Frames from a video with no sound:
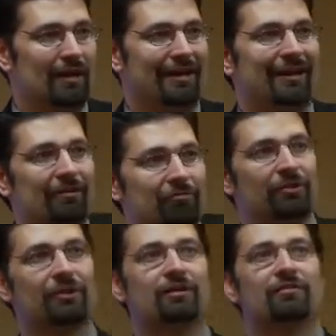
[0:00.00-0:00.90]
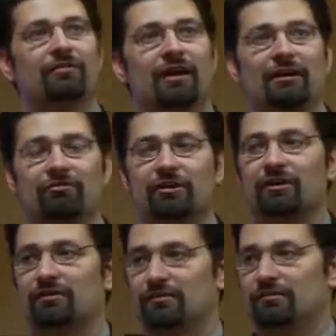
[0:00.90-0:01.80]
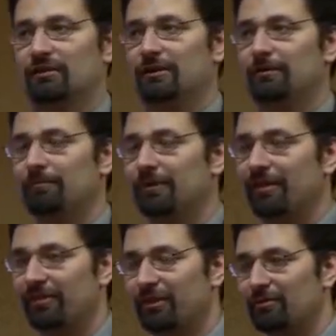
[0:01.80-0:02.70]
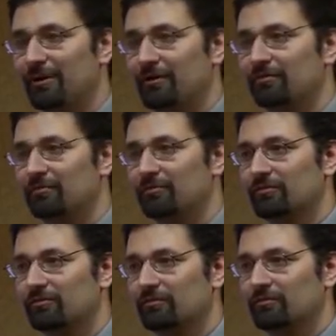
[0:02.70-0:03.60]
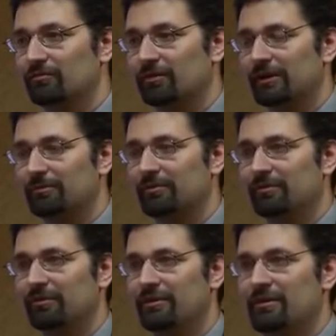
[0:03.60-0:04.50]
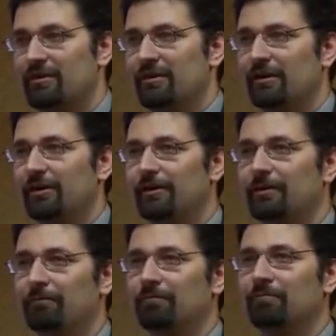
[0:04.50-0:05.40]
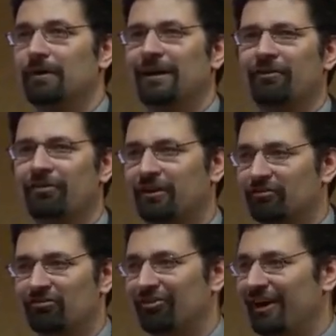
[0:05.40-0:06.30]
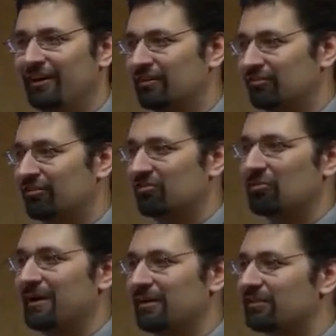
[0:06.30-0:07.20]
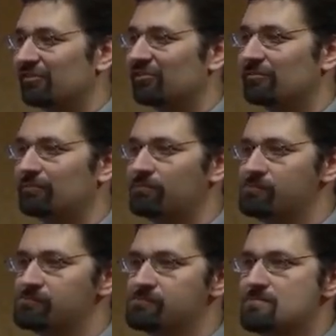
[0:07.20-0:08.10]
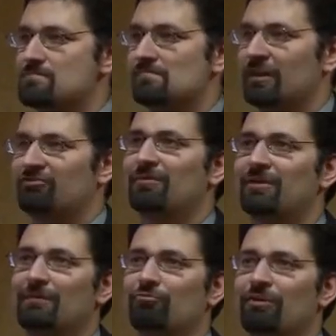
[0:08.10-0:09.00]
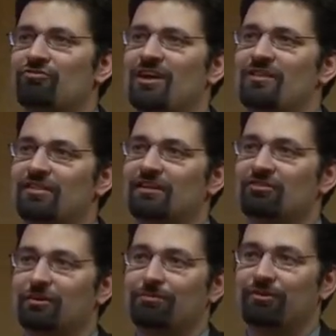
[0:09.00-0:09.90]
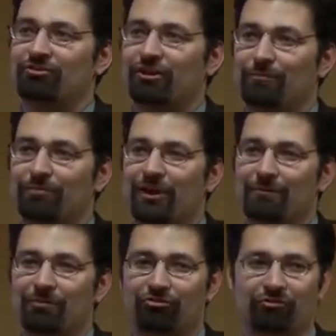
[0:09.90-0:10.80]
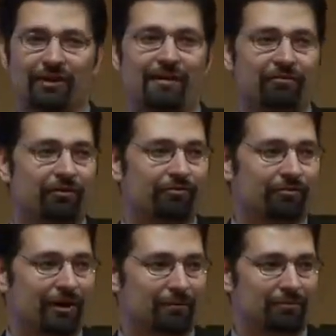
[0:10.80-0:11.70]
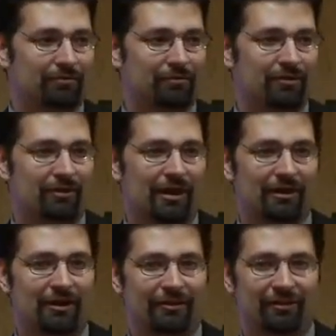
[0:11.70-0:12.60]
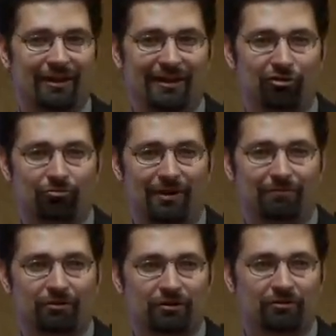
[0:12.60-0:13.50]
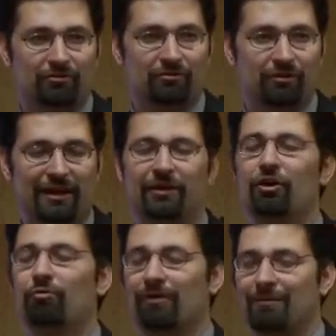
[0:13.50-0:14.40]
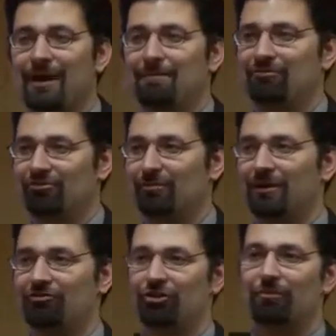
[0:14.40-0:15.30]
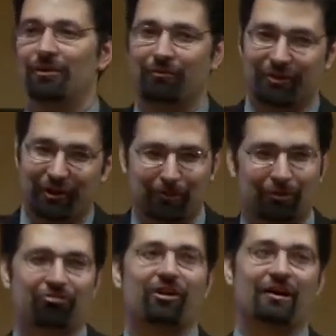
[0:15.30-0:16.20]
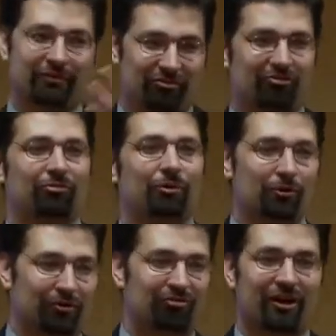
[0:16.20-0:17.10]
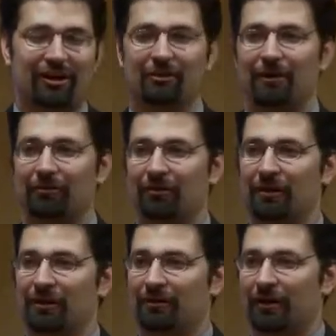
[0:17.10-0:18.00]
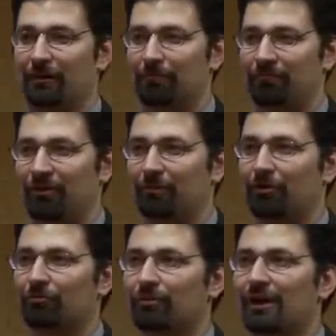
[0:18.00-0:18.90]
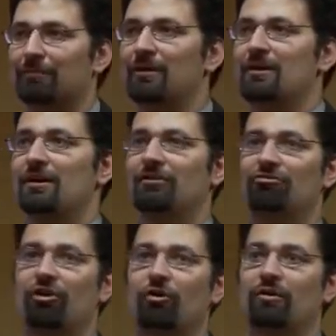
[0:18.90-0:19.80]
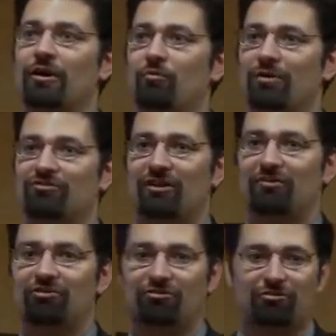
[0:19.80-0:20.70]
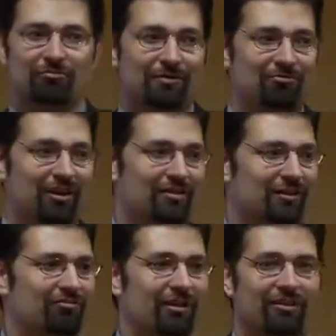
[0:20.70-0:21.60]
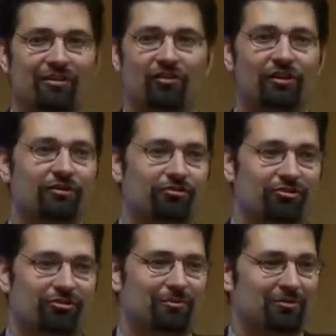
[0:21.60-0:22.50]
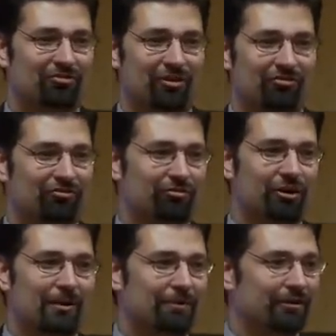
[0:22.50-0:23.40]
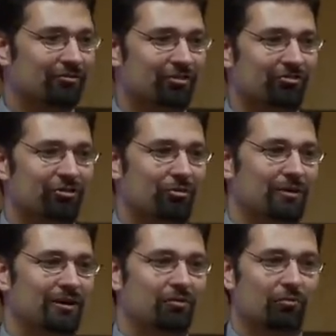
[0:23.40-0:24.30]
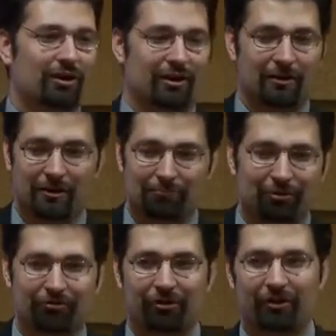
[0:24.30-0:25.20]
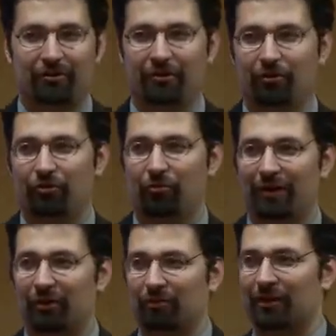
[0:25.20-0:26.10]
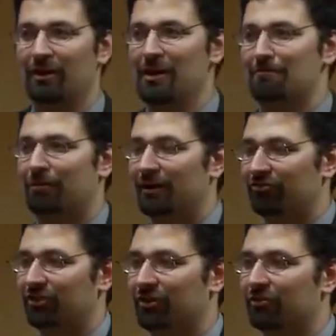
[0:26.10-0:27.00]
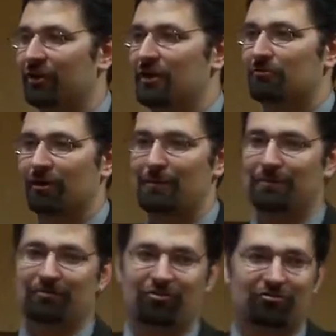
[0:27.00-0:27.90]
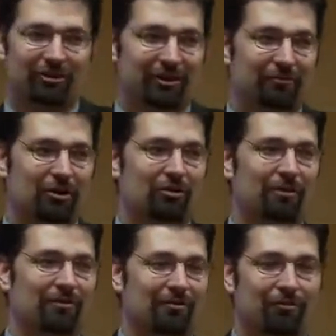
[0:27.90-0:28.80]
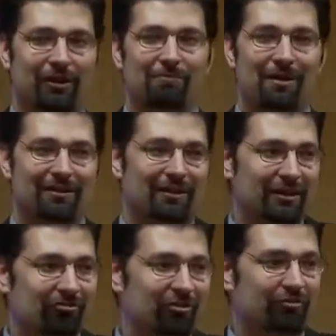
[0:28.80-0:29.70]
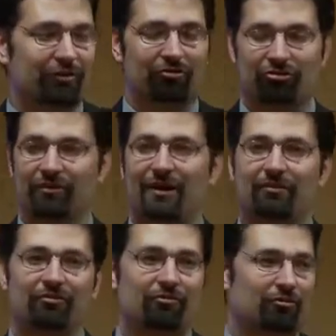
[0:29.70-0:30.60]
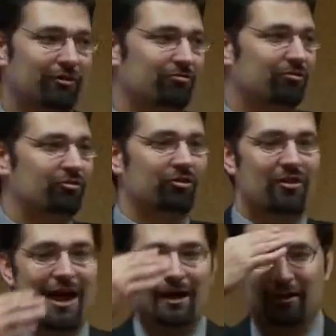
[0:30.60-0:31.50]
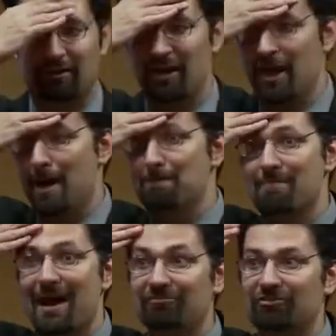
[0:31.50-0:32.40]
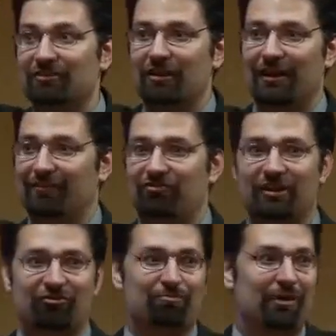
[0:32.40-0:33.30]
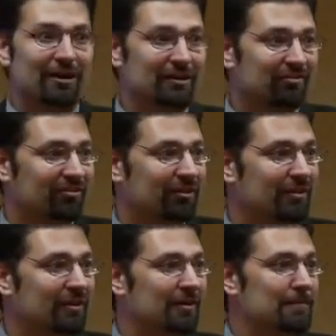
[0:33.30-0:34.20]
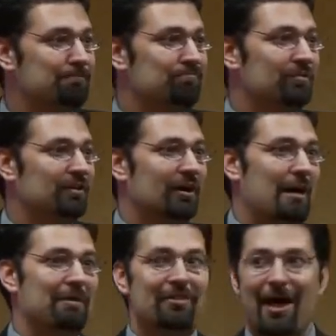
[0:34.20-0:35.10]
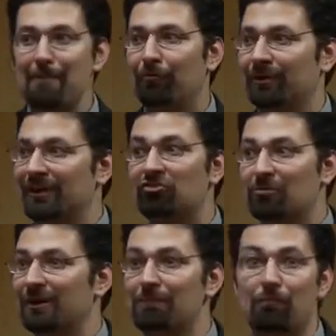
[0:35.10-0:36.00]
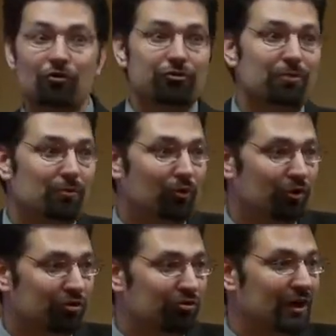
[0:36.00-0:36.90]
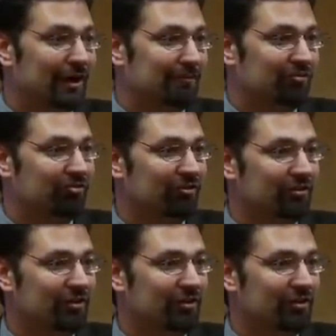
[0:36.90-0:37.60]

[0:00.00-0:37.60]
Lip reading: Like I get really angry when I think about rape. And I don't think our society understands how bad it is. Because sometimes we say things that implicitly blame the survivor of rape and not the guy who raped her. And I know rape happens to men too, but within the abortion conversation, we're always talking about female rape. And so we sometimes say things. I think the legal system is screwed up on this issue. We need to improve the way that we prosecute rapists and try to, if we can make that easier for the survivors, of course, we should do that. And imagine, like, if she gets pregnant. I mean, at that point, he's committed multiple moral crimes.